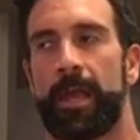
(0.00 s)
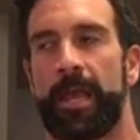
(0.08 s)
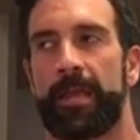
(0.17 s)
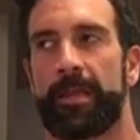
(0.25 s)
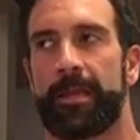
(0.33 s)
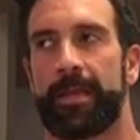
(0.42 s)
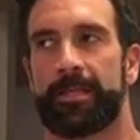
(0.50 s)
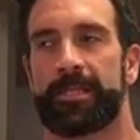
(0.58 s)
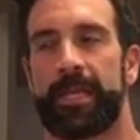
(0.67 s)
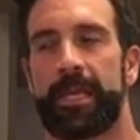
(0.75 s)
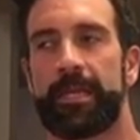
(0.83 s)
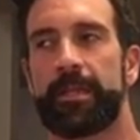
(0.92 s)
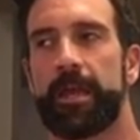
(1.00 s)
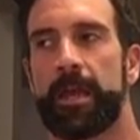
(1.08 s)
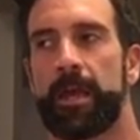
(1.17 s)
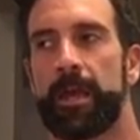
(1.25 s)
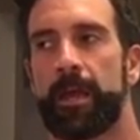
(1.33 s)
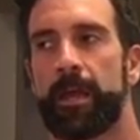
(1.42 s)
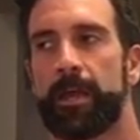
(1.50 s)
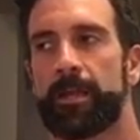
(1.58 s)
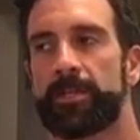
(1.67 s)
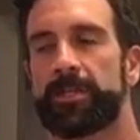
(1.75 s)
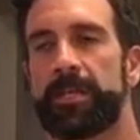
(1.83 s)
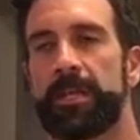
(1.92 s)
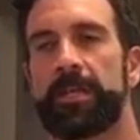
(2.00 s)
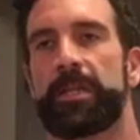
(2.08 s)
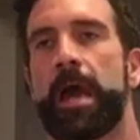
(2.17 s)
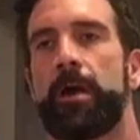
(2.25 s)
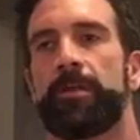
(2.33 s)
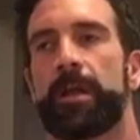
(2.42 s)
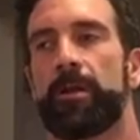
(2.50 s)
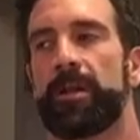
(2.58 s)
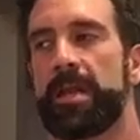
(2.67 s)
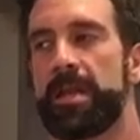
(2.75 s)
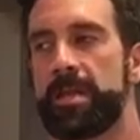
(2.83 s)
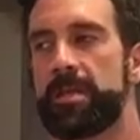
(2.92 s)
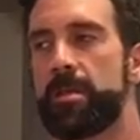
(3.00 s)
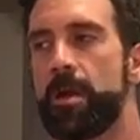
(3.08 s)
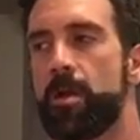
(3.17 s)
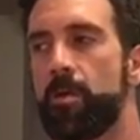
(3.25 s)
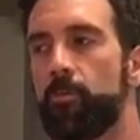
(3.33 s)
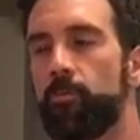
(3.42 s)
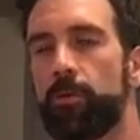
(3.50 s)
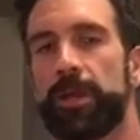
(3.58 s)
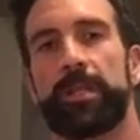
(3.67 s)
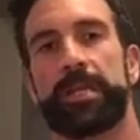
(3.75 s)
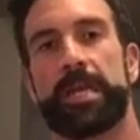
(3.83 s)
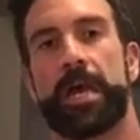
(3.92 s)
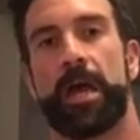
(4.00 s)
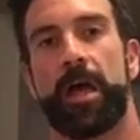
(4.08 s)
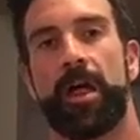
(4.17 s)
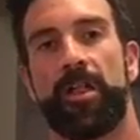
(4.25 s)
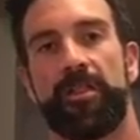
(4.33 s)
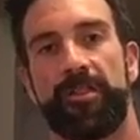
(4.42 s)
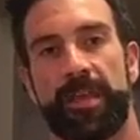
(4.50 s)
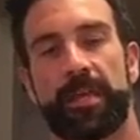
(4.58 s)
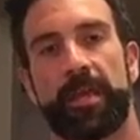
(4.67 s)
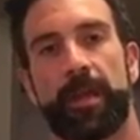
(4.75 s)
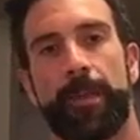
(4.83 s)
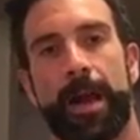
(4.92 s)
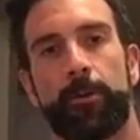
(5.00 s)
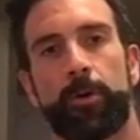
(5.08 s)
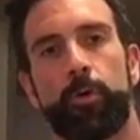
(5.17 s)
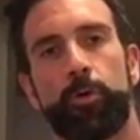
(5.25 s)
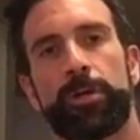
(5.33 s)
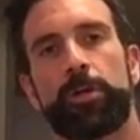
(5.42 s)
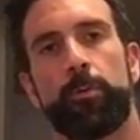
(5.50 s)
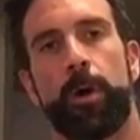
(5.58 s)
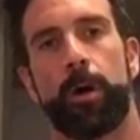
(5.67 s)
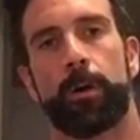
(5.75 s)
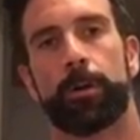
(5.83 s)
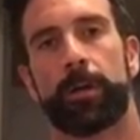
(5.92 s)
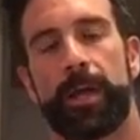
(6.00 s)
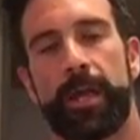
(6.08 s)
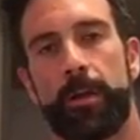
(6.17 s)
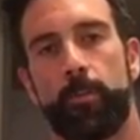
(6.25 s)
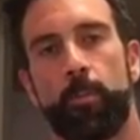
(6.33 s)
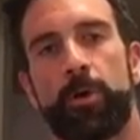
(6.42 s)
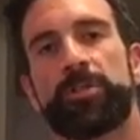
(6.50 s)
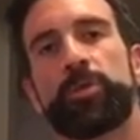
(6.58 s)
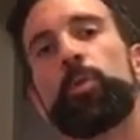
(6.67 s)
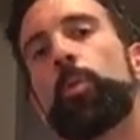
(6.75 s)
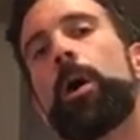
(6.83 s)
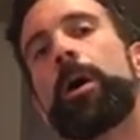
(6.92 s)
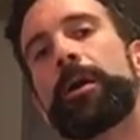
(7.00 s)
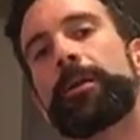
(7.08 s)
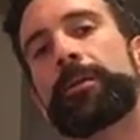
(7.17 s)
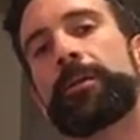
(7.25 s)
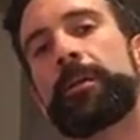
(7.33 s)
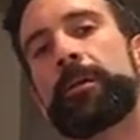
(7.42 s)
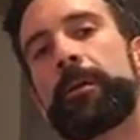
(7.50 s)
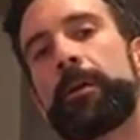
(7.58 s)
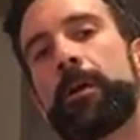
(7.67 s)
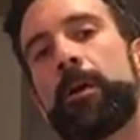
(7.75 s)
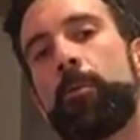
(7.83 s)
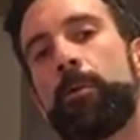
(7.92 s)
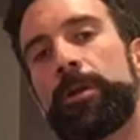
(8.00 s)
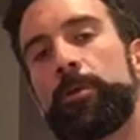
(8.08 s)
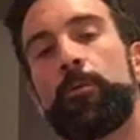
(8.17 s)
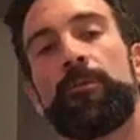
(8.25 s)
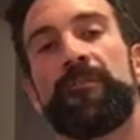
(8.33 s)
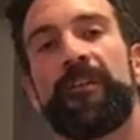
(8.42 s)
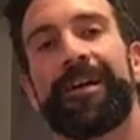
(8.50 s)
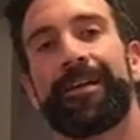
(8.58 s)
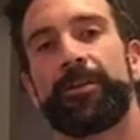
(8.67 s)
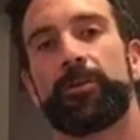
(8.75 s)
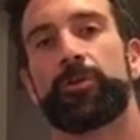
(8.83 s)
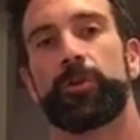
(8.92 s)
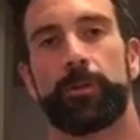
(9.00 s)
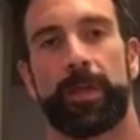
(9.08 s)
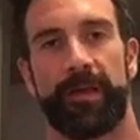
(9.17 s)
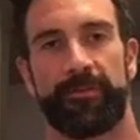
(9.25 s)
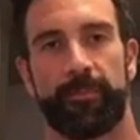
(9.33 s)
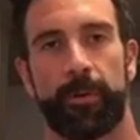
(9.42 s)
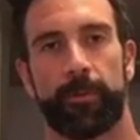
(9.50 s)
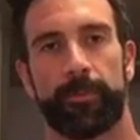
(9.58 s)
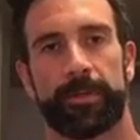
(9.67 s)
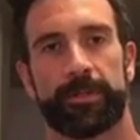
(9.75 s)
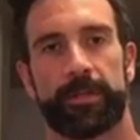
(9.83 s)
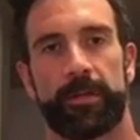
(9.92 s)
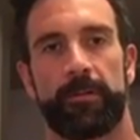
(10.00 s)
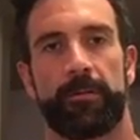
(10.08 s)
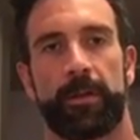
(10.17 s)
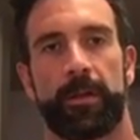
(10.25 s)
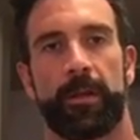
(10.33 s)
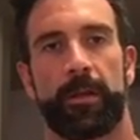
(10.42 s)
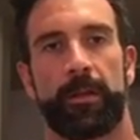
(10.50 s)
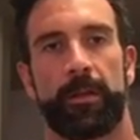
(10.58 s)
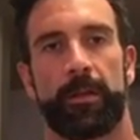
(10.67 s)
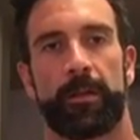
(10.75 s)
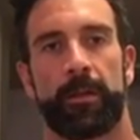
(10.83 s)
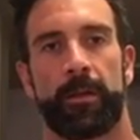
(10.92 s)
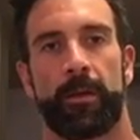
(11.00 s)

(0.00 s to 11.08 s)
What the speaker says: And it's in sitting down there and in really thinking about who you are and what you want where you will find your true life's purpose and